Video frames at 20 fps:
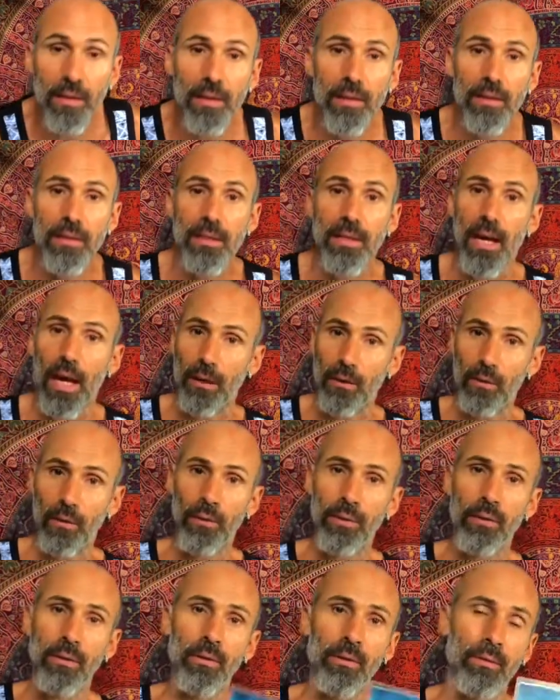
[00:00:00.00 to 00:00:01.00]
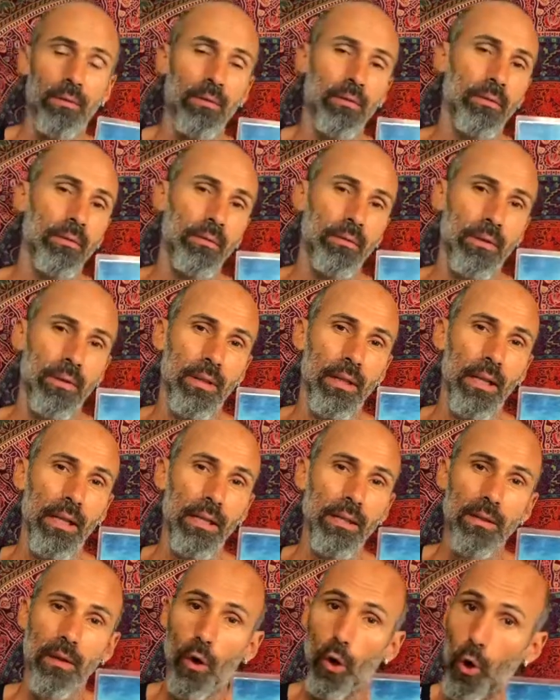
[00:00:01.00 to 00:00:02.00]
Saturn
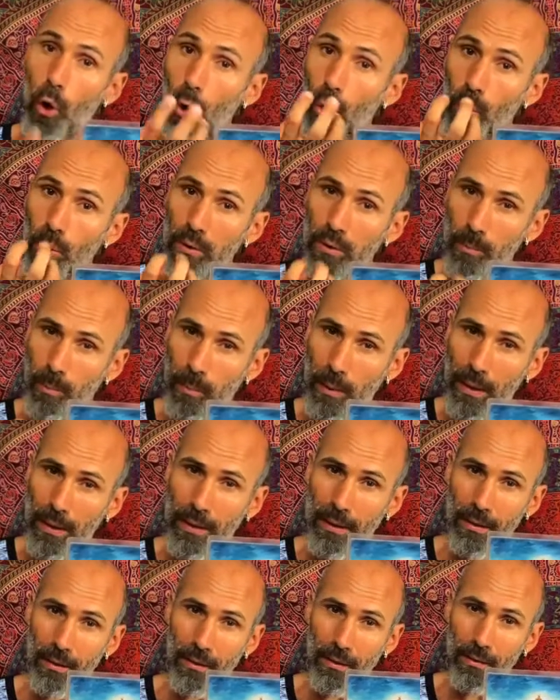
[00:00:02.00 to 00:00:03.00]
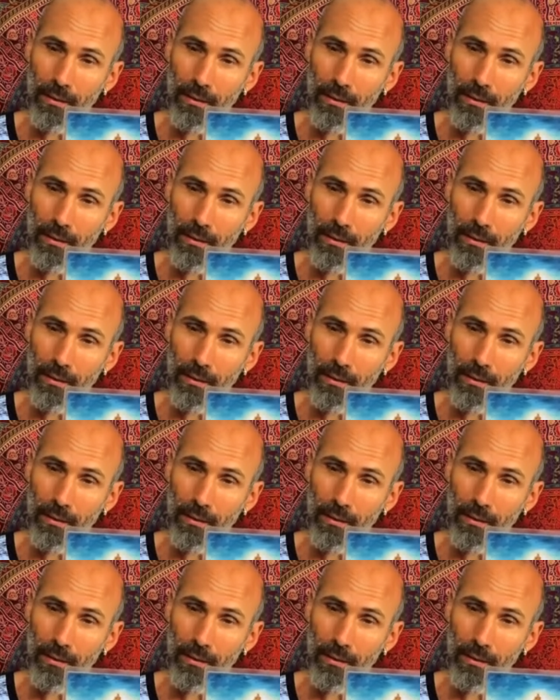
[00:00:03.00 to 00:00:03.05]
is a cold planet.